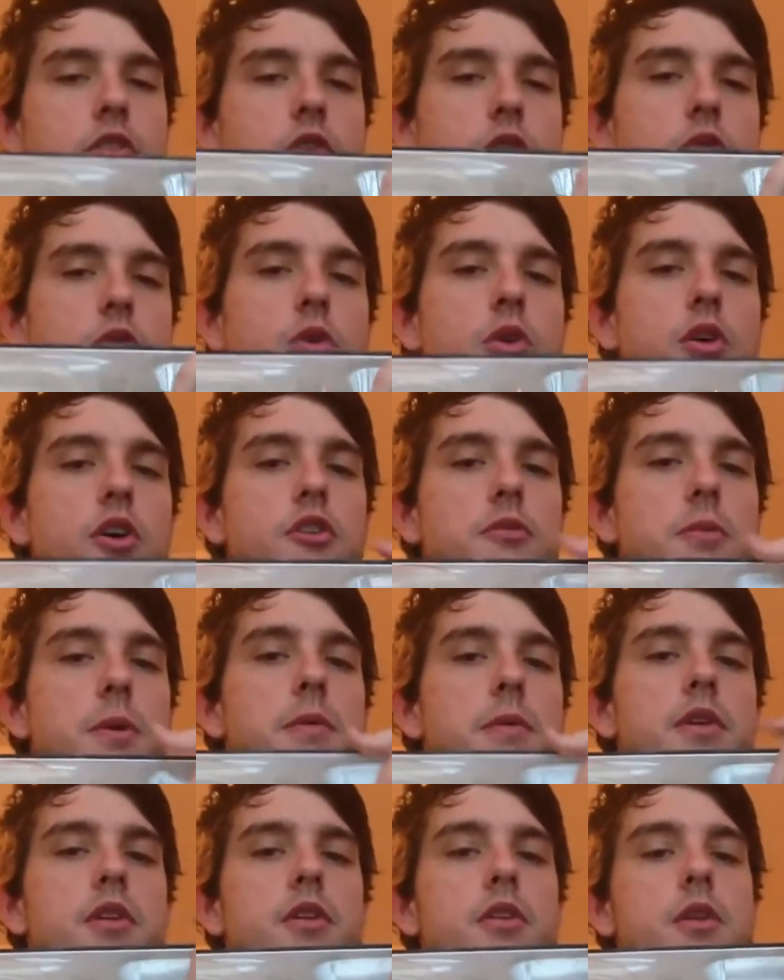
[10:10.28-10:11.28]
little cords,
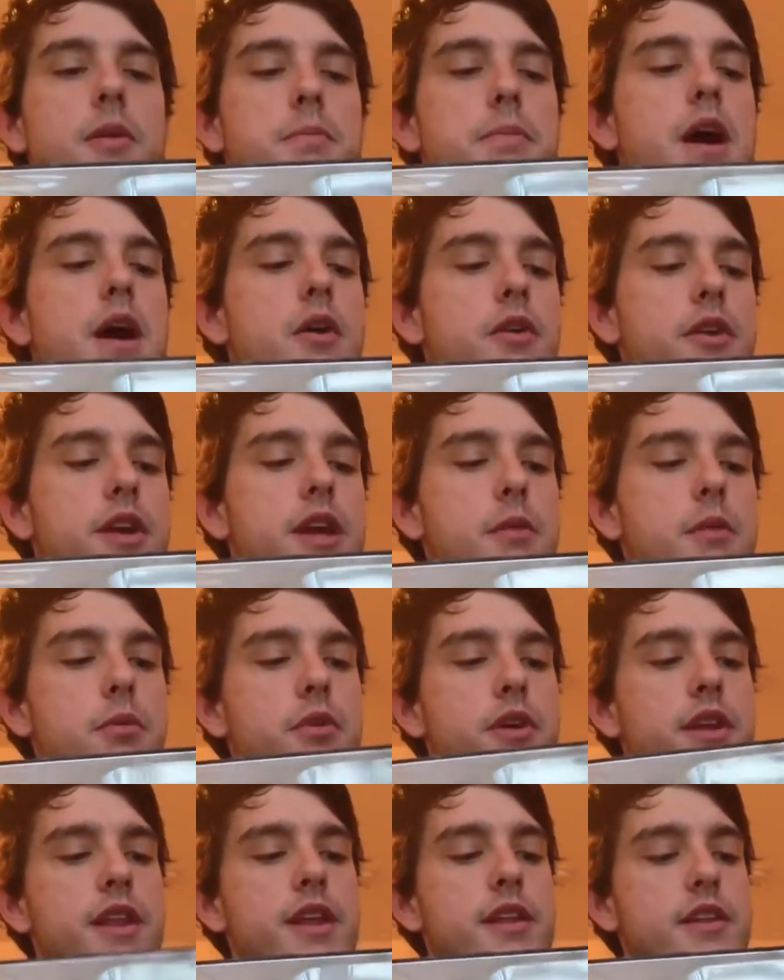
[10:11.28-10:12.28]
maybe a little like power
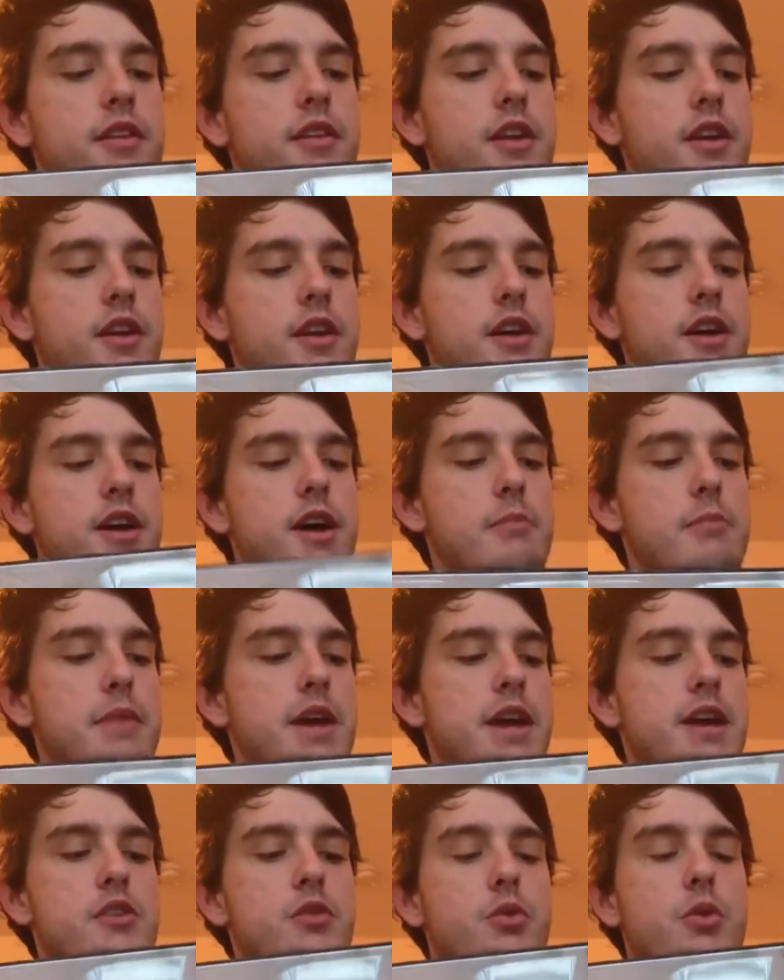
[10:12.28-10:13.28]
cable, and then a
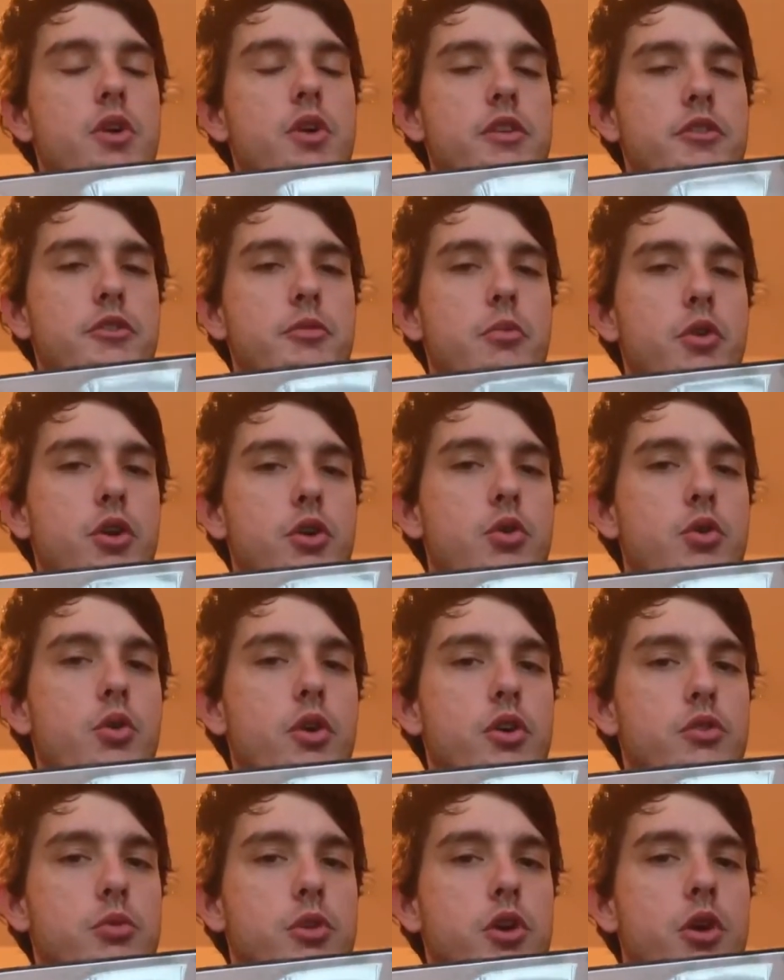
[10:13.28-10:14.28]
manual and some more
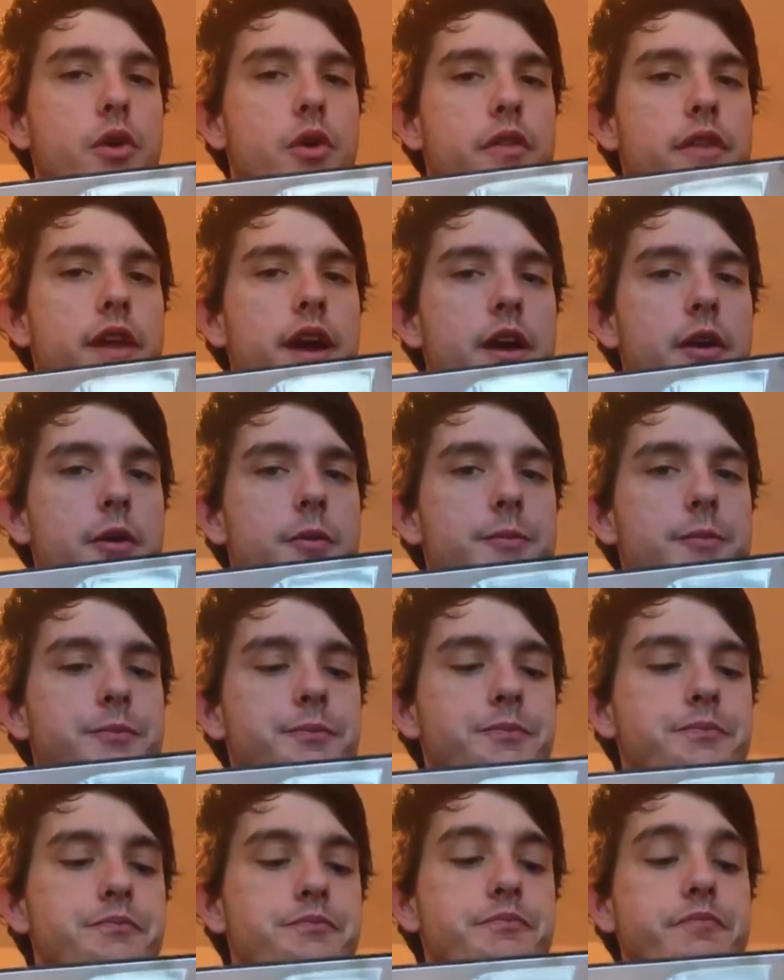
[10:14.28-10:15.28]
cords will go in there.
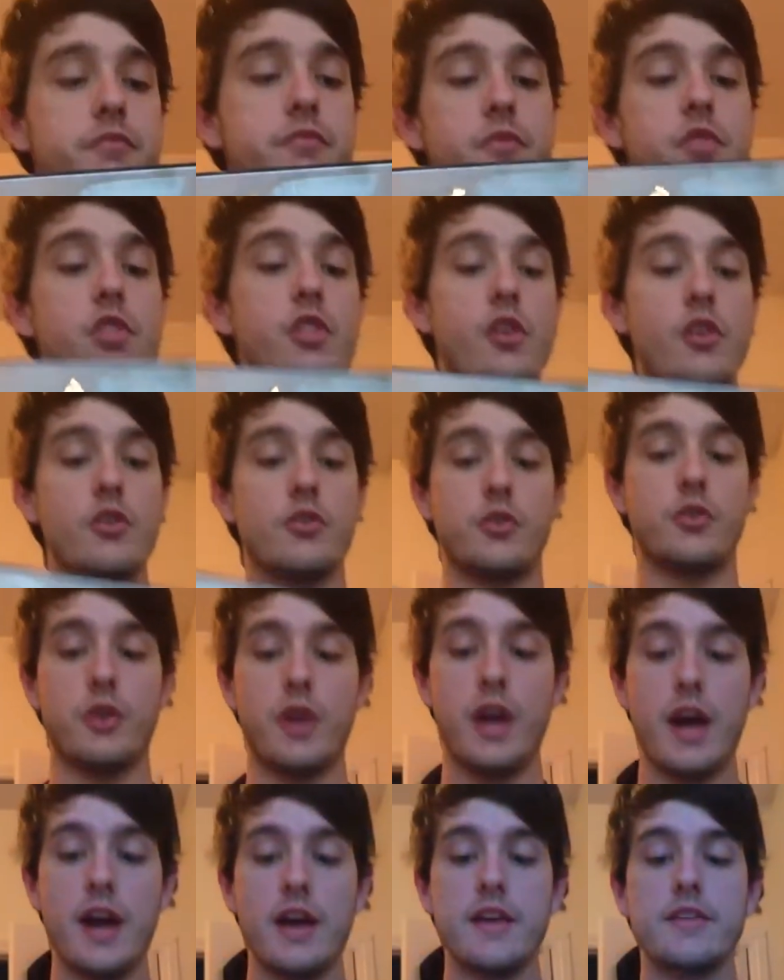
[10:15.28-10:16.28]
So
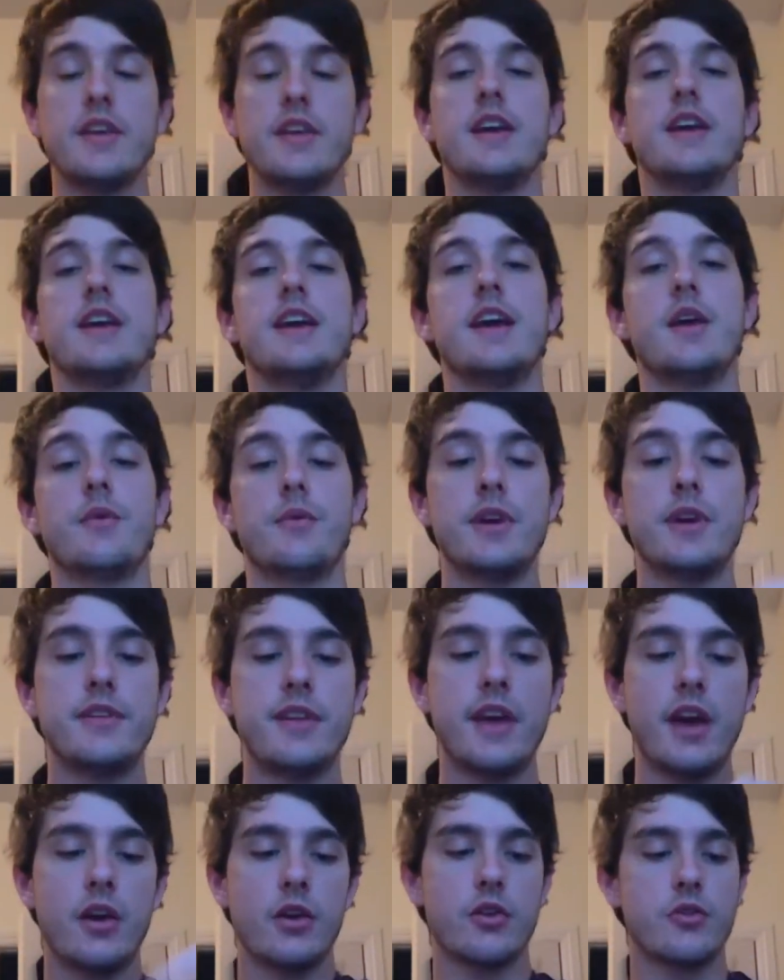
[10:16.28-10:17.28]
guys, it
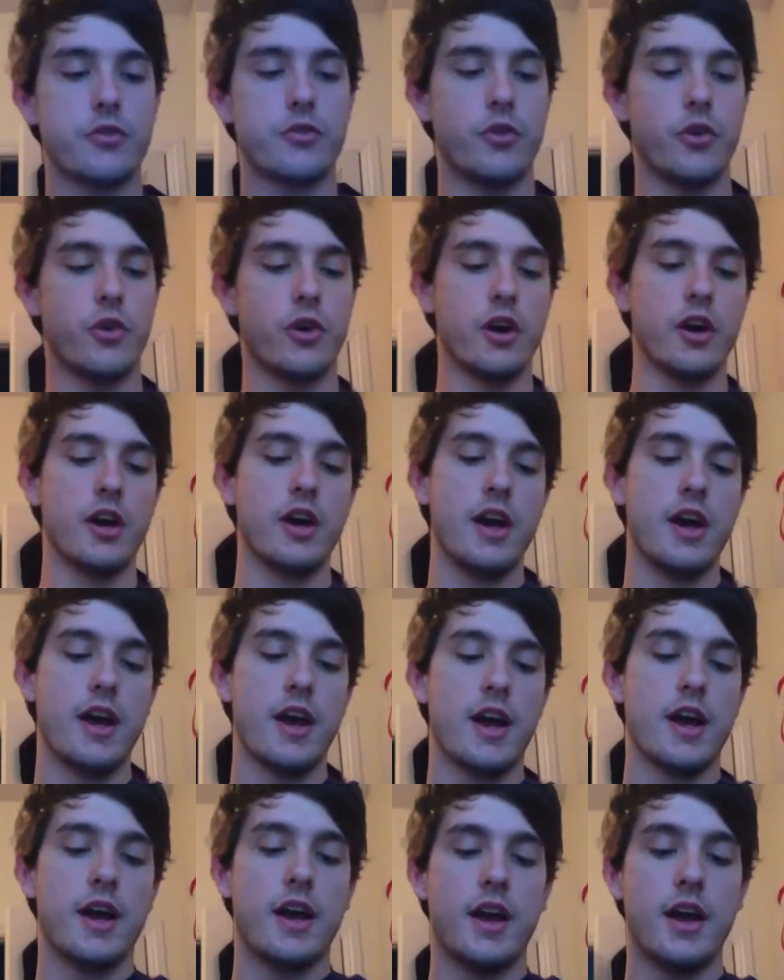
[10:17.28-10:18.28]
retails for,
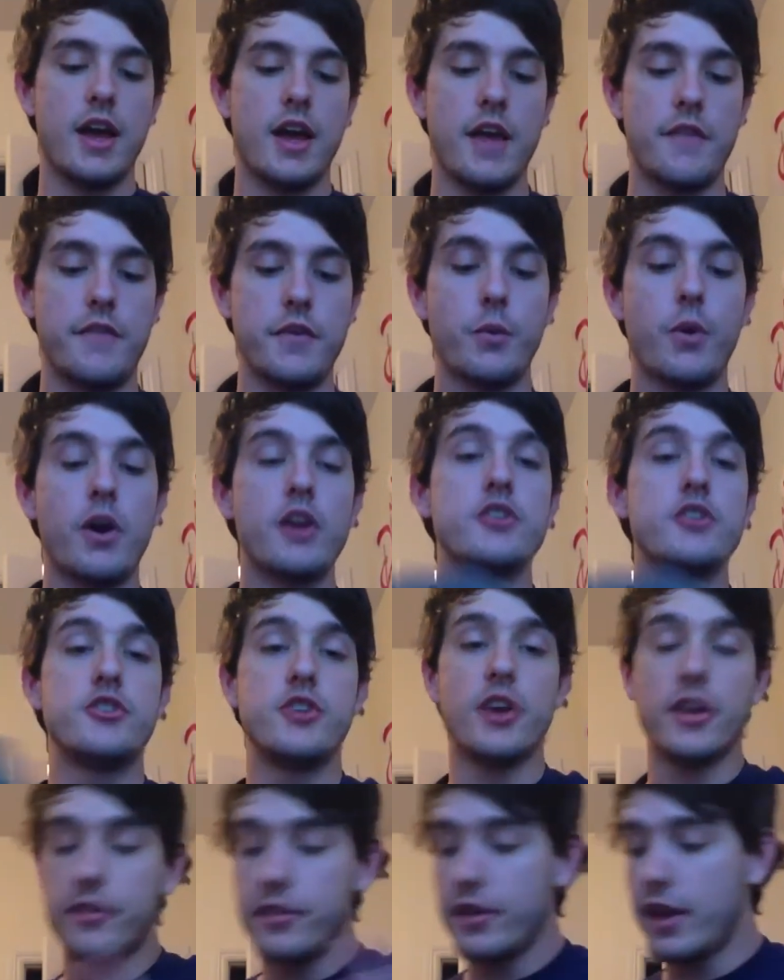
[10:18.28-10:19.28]
if you want
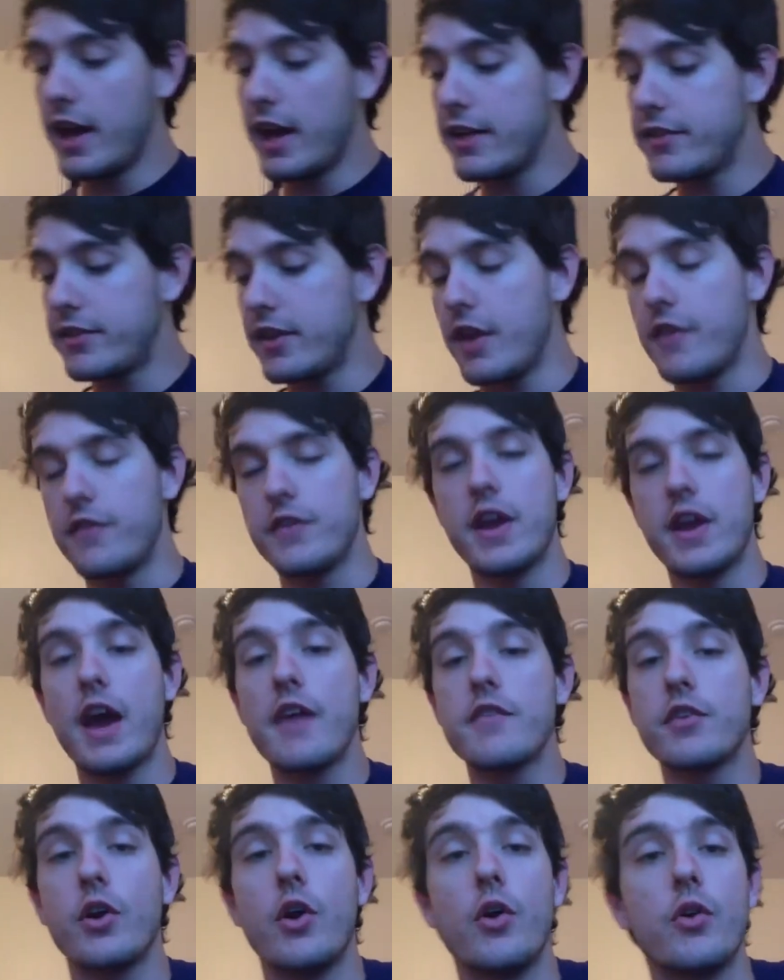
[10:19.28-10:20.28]
just the headset, if you
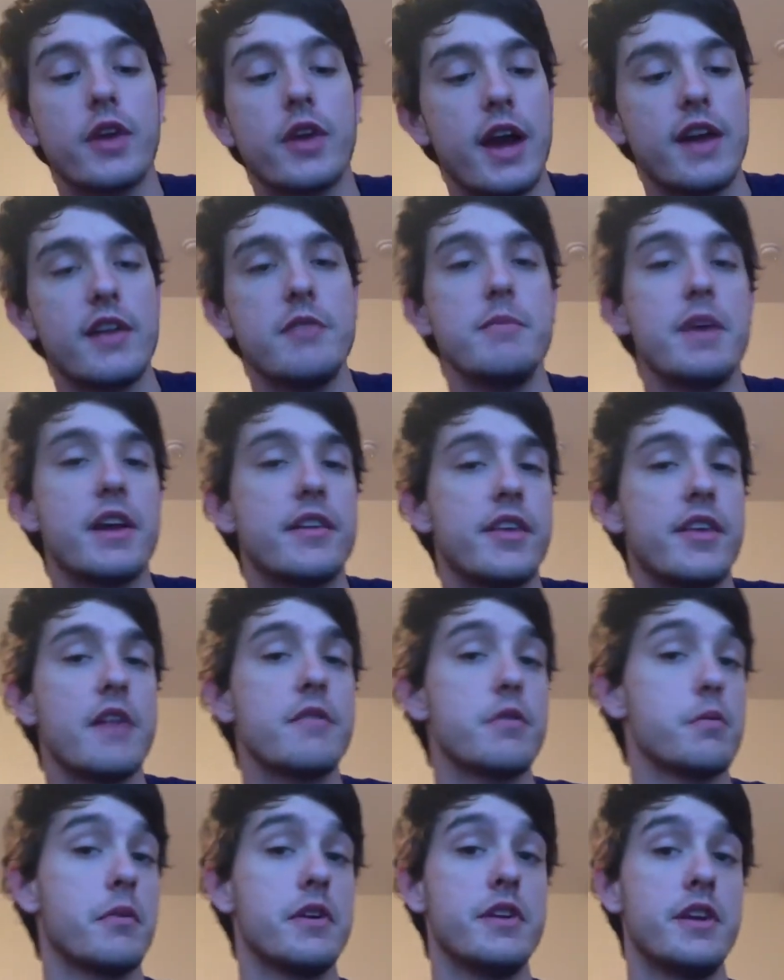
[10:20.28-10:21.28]
have your own kind of mix
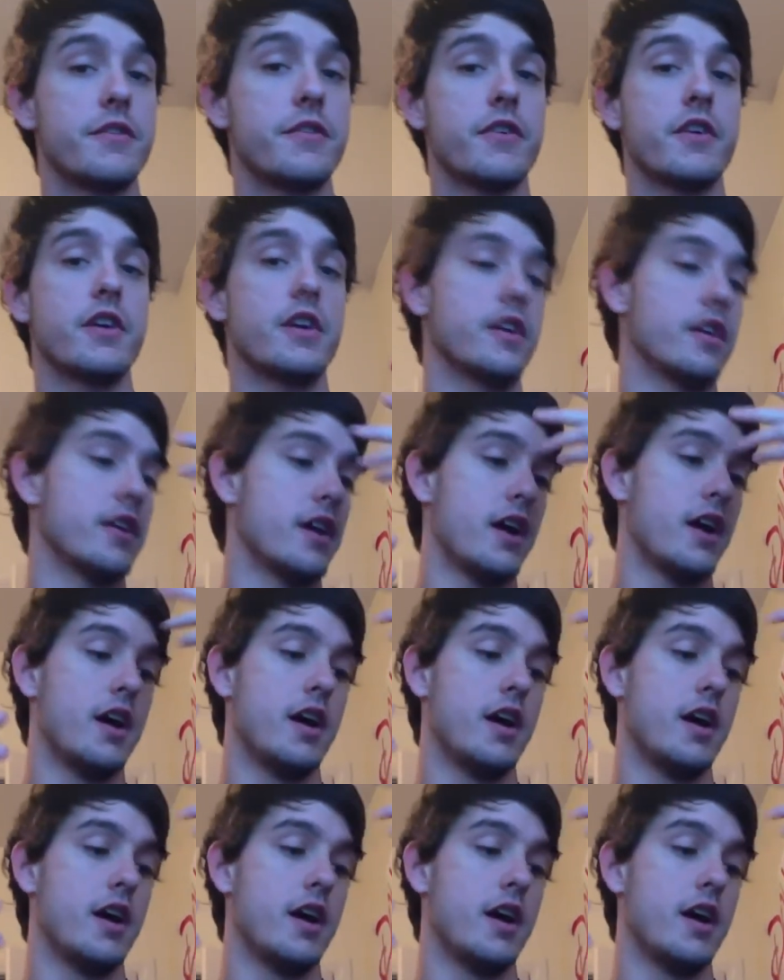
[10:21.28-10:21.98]
amp from a different